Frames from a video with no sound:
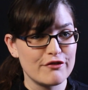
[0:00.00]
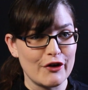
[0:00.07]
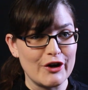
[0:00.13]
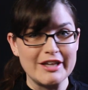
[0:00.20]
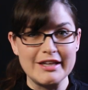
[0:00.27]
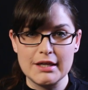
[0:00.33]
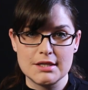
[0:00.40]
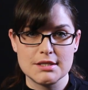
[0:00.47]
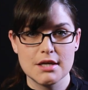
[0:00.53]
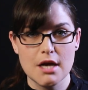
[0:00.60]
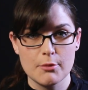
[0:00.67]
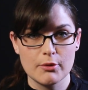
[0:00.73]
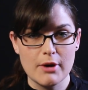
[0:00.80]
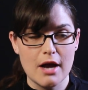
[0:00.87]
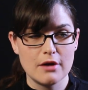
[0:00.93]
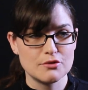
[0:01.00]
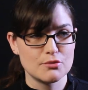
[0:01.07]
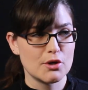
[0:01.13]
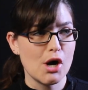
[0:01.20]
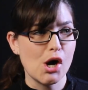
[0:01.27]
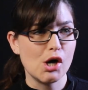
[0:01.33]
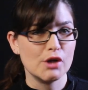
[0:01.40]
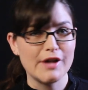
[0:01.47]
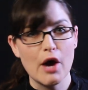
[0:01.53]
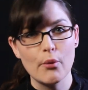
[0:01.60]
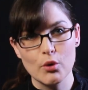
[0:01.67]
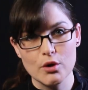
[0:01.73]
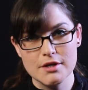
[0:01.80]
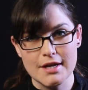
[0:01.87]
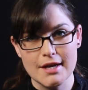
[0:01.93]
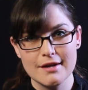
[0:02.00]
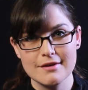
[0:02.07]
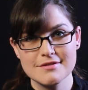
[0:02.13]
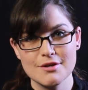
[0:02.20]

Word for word: for a gig to come around. We're all not working.